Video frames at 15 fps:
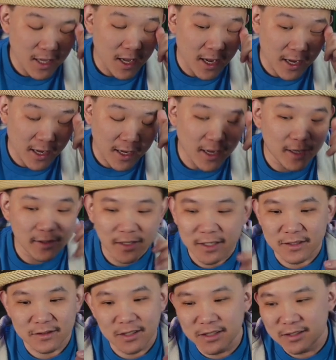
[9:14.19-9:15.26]
and and
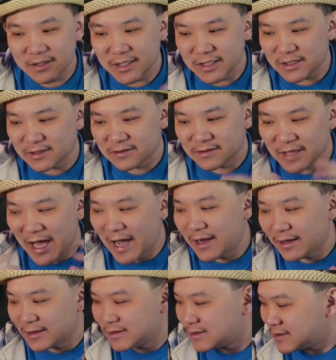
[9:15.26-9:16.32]
and, and just not
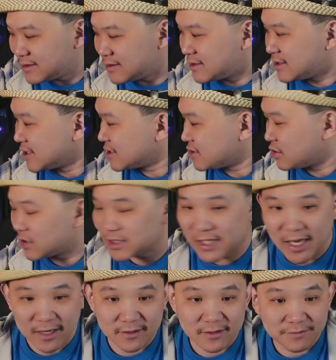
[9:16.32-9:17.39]
it's, it just looks
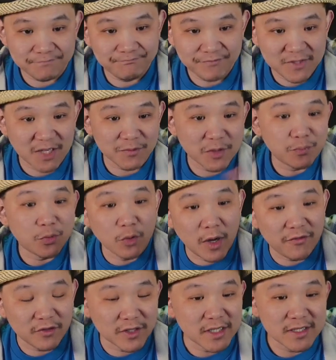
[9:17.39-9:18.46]
like something blew
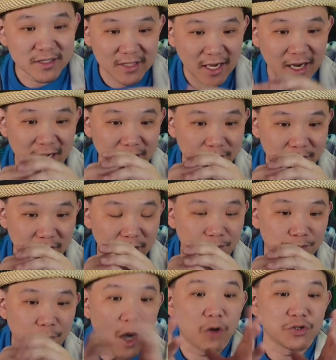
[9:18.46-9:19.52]
up from the inside and
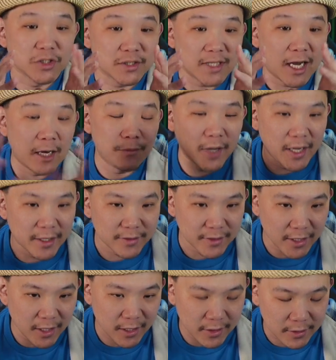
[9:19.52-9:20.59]
it bulges up and
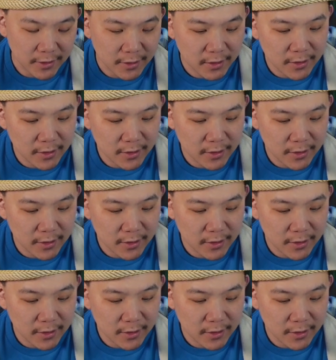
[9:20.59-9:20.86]
then